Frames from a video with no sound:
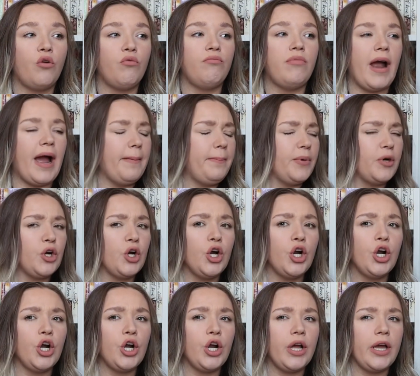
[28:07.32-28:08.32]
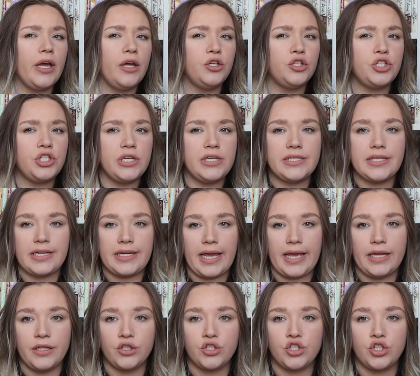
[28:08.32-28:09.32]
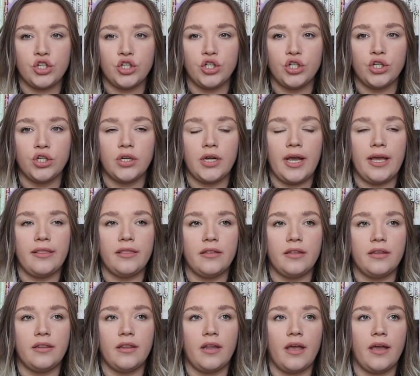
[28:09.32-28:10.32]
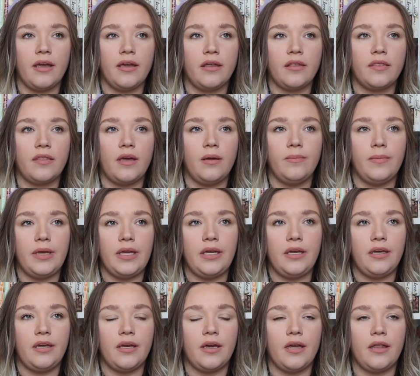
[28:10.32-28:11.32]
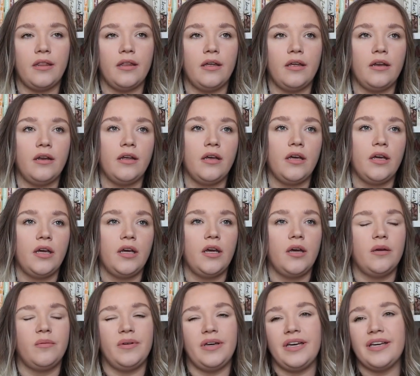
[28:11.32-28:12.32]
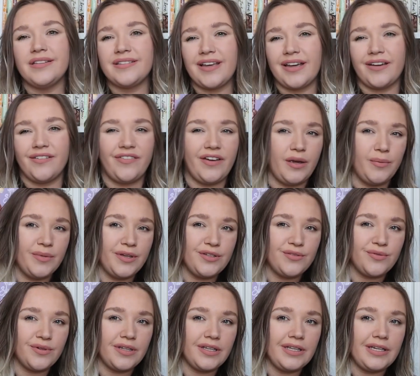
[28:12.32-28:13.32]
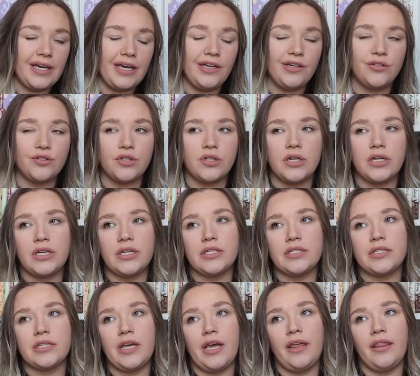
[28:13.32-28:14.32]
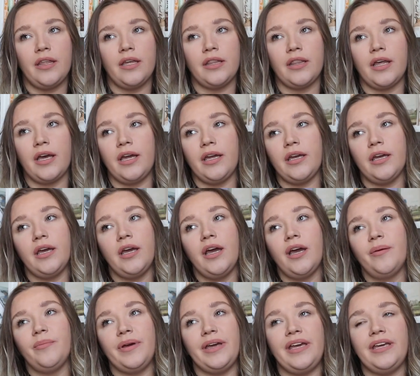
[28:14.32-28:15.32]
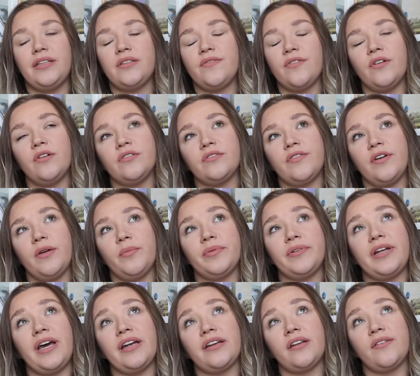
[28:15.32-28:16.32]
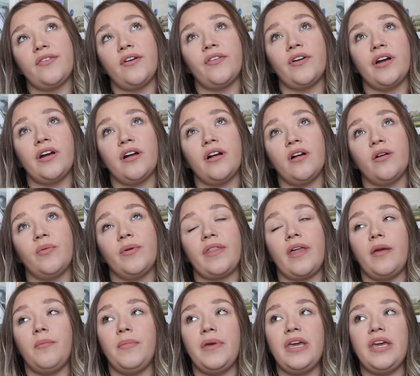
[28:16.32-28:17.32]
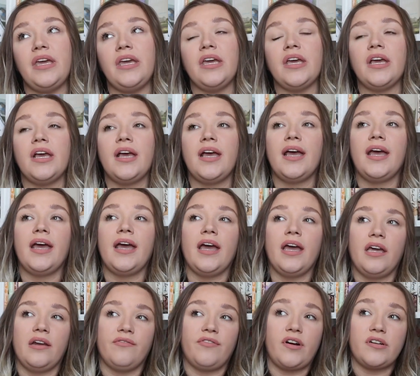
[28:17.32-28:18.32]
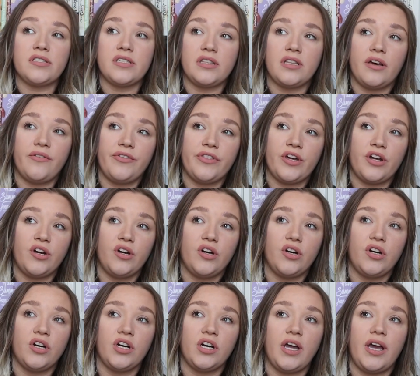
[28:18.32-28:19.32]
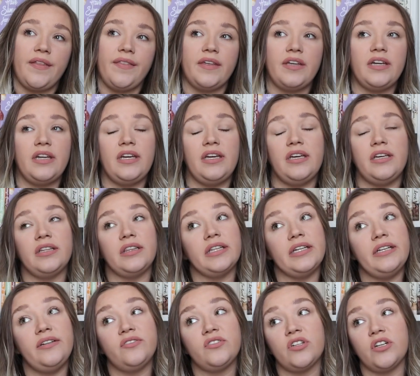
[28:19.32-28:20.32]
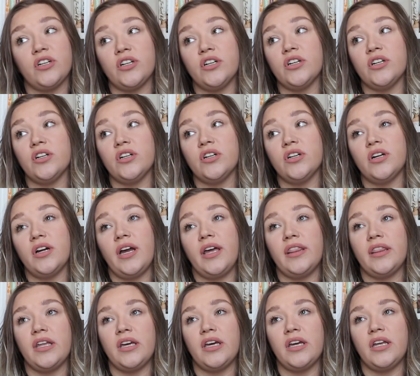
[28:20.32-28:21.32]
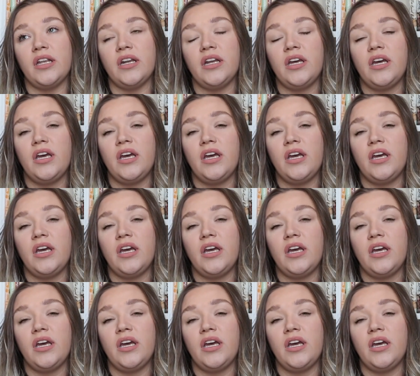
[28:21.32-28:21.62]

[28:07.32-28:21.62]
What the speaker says: rapper and she's a dancer, and then like they meet, and then but his like family's really dangerous, and then like but he feels very protective over her when they meet and falls in love with her, and then he leaves her, and then